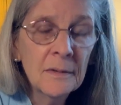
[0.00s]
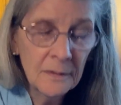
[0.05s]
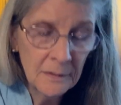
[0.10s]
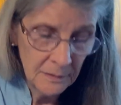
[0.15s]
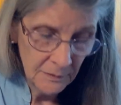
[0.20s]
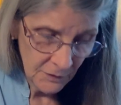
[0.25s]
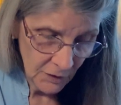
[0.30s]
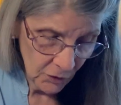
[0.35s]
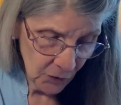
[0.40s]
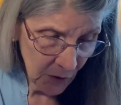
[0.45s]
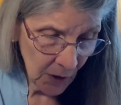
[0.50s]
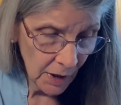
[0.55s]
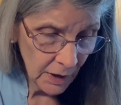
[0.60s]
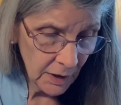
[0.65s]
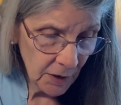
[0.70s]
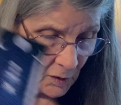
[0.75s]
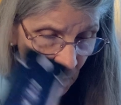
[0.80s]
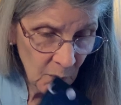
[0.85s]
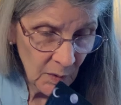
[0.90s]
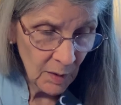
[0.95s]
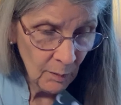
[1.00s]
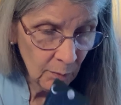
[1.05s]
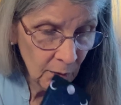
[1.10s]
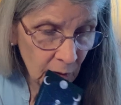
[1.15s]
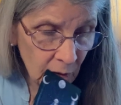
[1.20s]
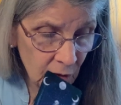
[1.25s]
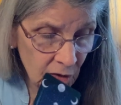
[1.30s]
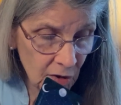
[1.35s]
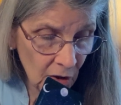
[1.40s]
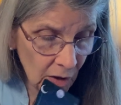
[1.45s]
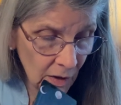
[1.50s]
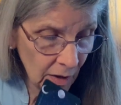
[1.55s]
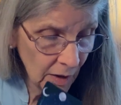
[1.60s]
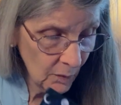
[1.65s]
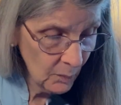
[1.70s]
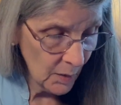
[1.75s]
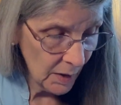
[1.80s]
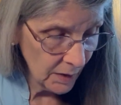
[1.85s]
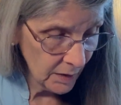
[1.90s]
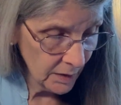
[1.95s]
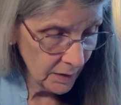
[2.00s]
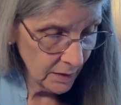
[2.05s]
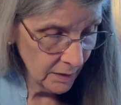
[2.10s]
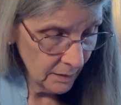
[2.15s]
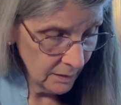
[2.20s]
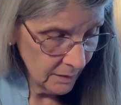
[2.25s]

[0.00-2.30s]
They're not going to be able to talk about it.